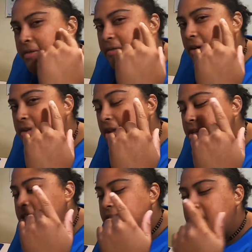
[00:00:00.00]
found
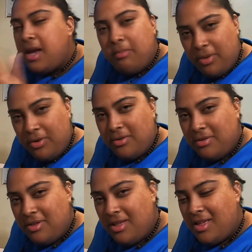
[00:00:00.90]
a
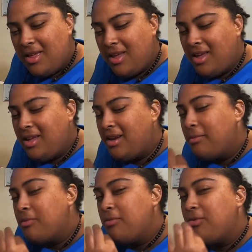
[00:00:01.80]
sample and
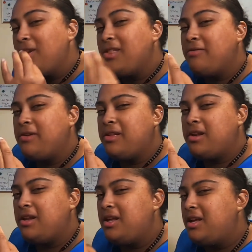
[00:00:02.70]
I'm really feeling it.